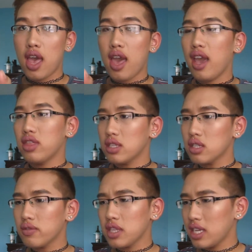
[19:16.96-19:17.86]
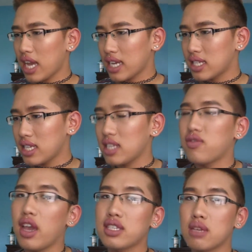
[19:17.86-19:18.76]
And this is really nice. It's
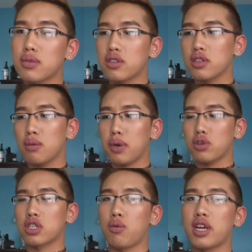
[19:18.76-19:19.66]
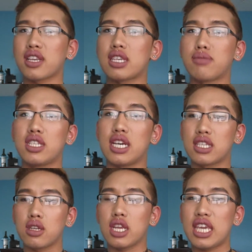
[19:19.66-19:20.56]
very similar to the Boscia one, except it
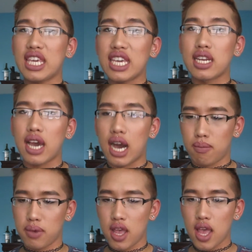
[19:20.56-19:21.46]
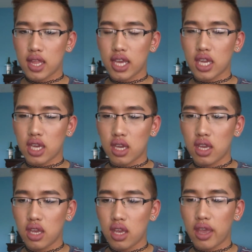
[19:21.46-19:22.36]
doesn't heat up. Like,
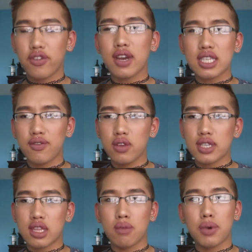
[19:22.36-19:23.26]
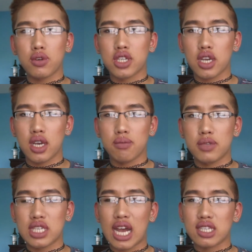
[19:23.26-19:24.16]
if you guys have used, like, the Boscia
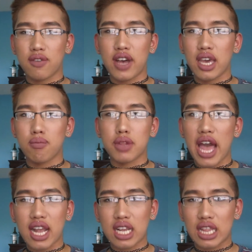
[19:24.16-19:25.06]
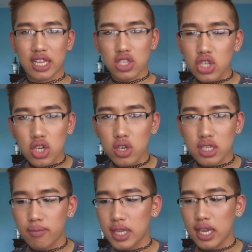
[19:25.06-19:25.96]
Detoxifying Black Cleanser or
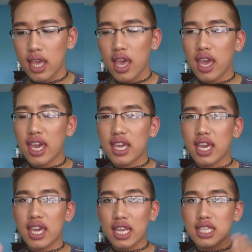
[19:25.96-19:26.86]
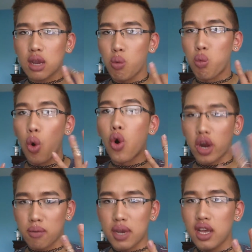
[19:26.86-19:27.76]
something, it gets, like,
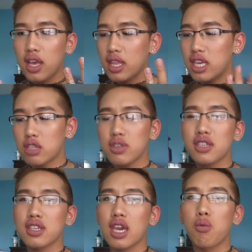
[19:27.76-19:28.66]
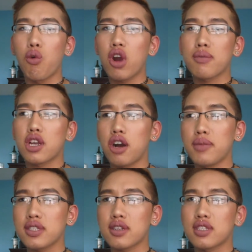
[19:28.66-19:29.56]
warm. This one doesn't get warm. It
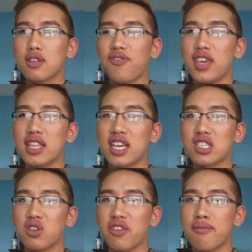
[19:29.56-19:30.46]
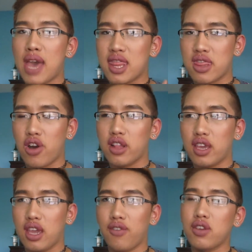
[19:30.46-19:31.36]
almost starts to feel, like, sort of menthol-y
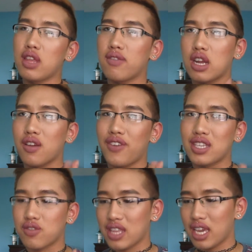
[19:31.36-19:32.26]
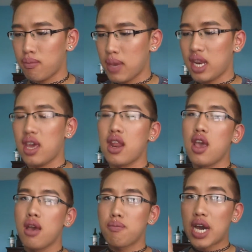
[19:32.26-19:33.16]
if you leave it on your face for, like, a minute.
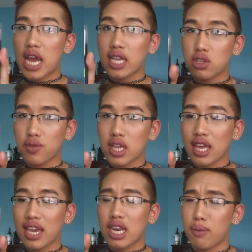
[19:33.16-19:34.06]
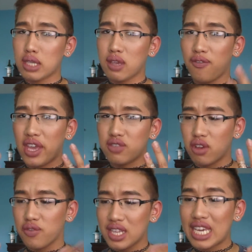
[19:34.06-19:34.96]
But I do really like it. It makes my face feel
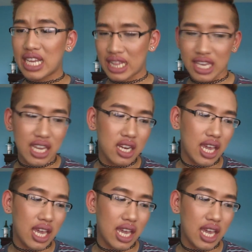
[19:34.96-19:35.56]
really clean.